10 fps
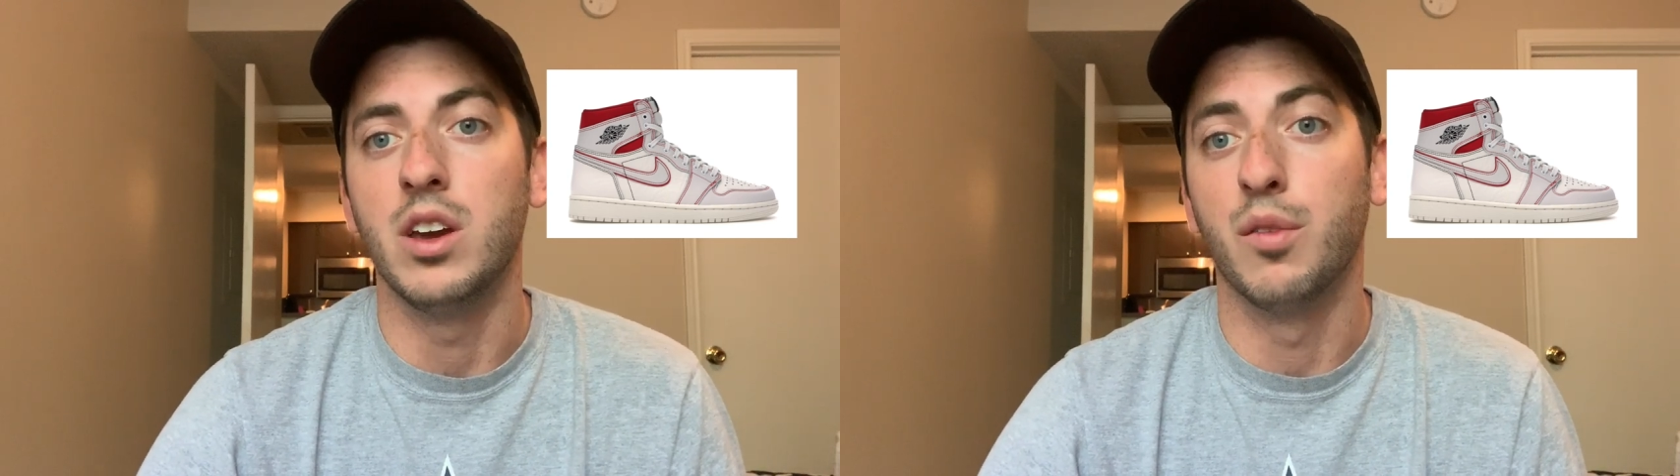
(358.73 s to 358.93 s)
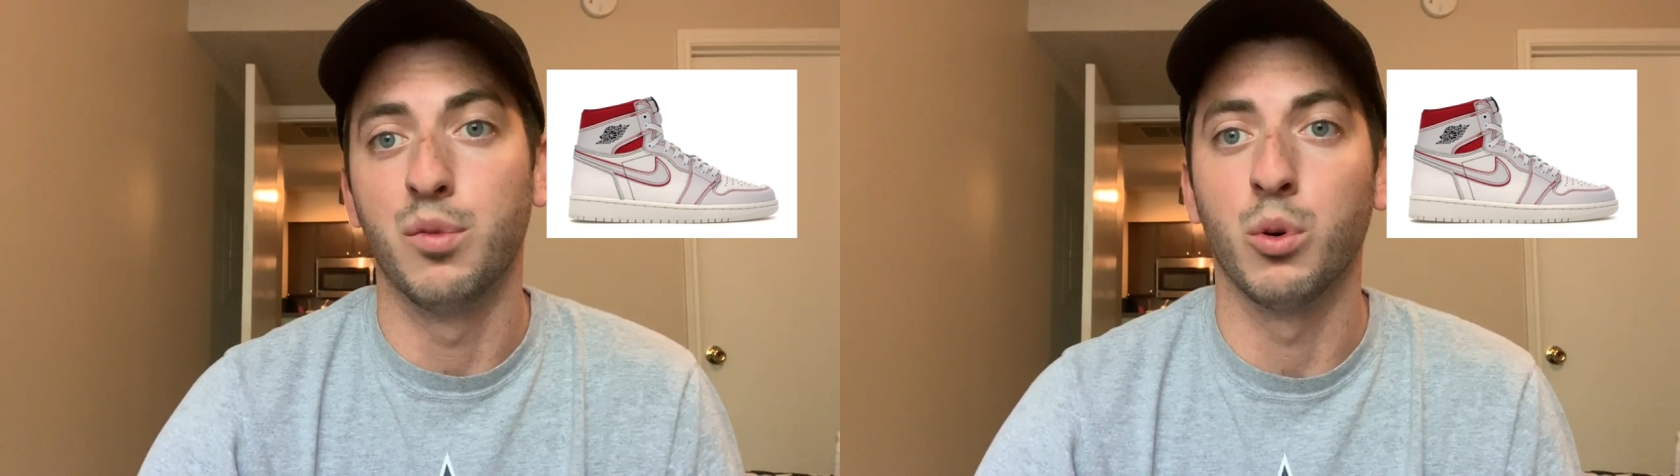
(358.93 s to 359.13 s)

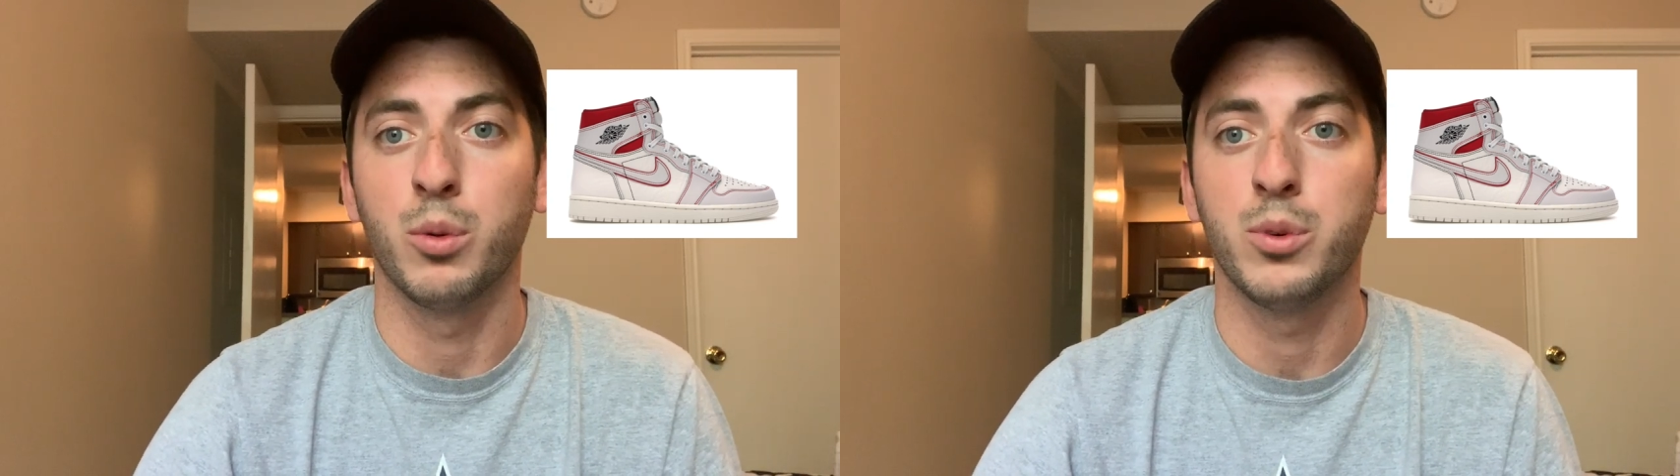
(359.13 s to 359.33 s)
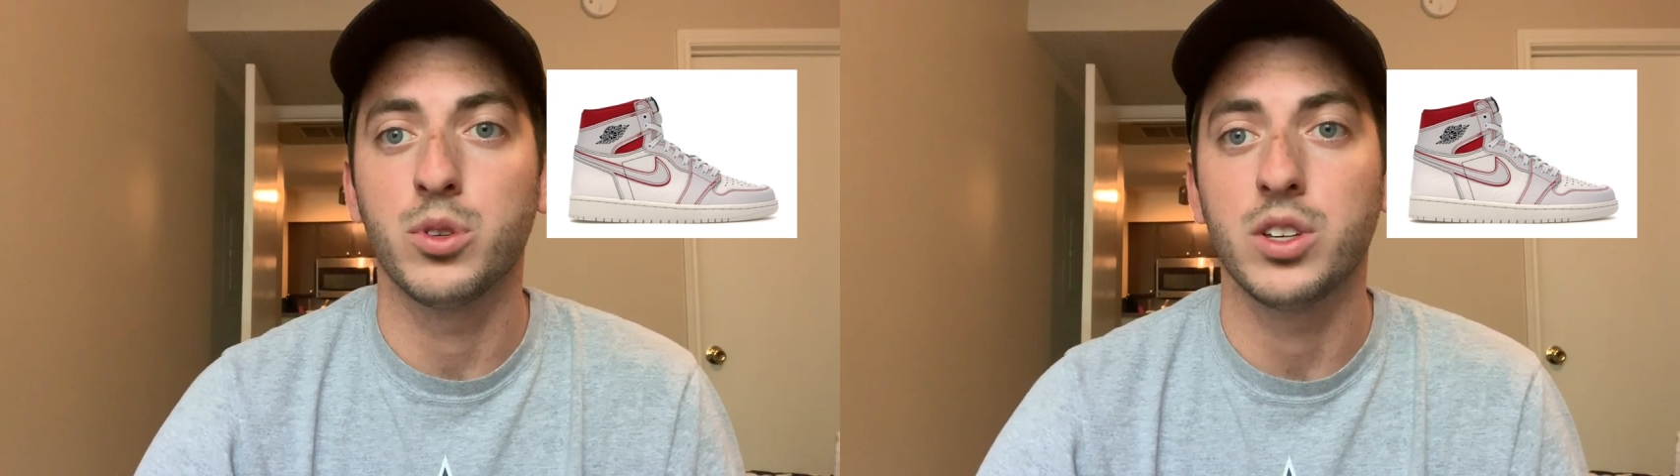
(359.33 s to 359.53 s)

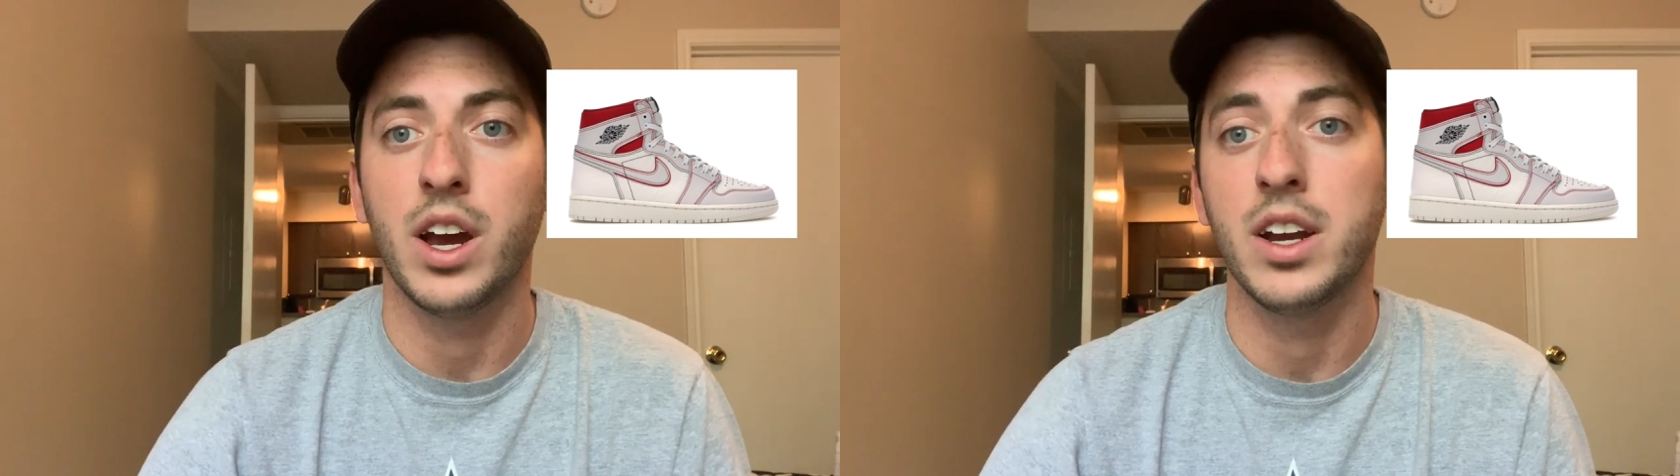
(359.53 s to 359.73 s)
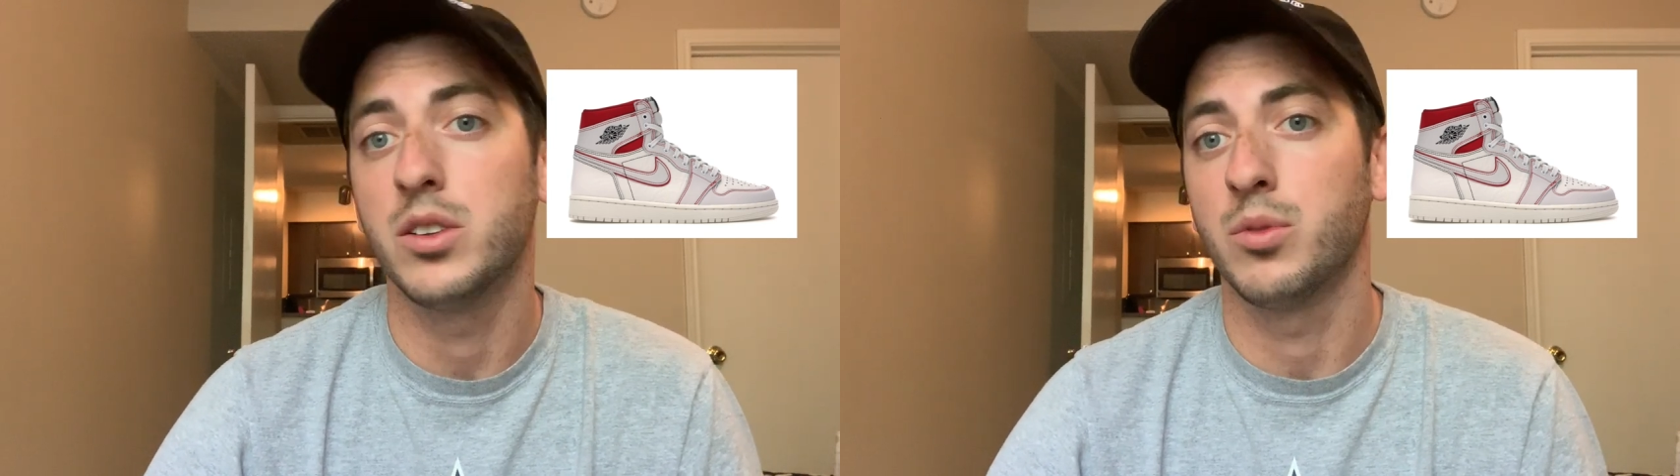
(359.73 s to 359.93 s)
affordable
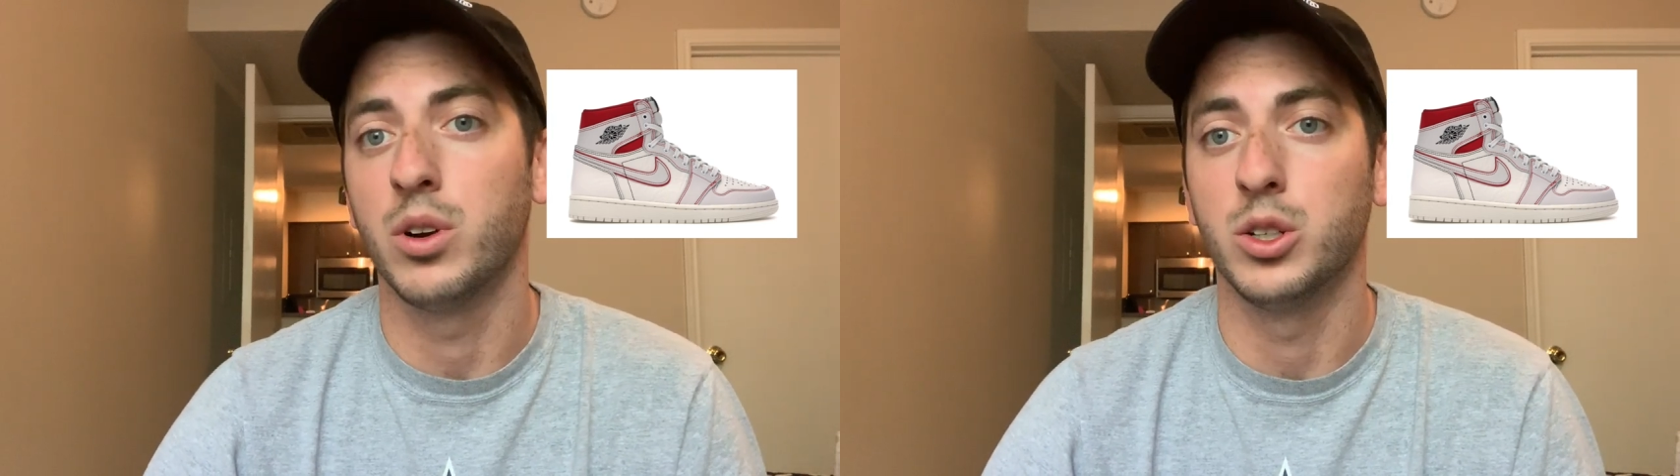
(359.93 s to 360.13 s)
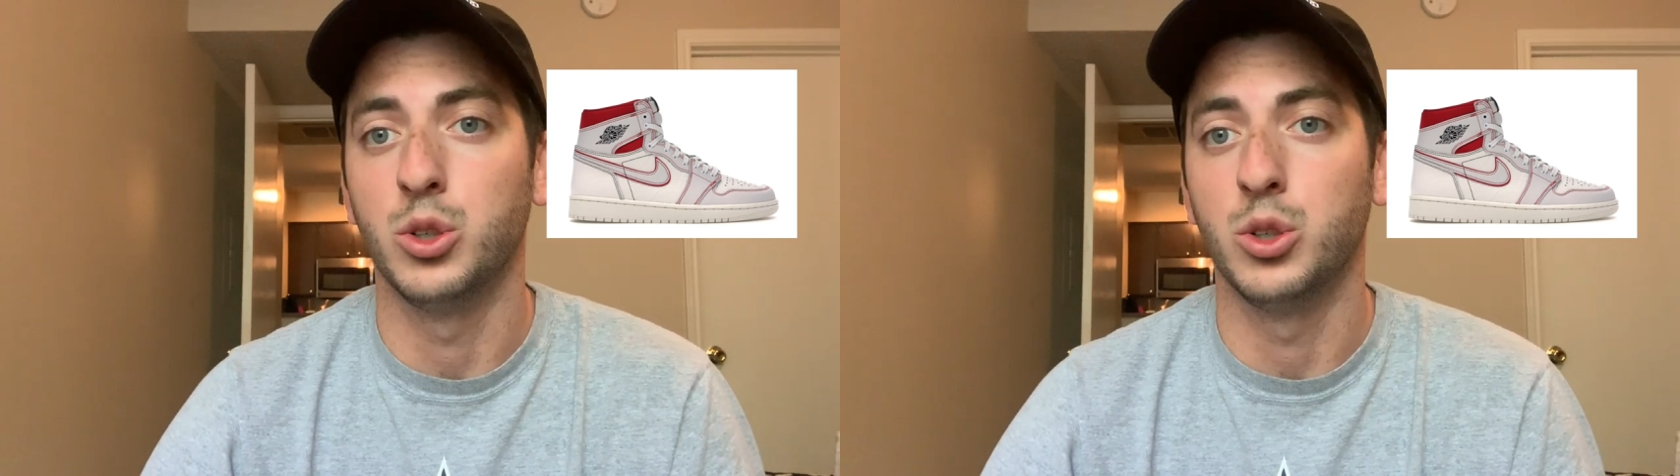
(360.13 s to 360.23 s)
side as far as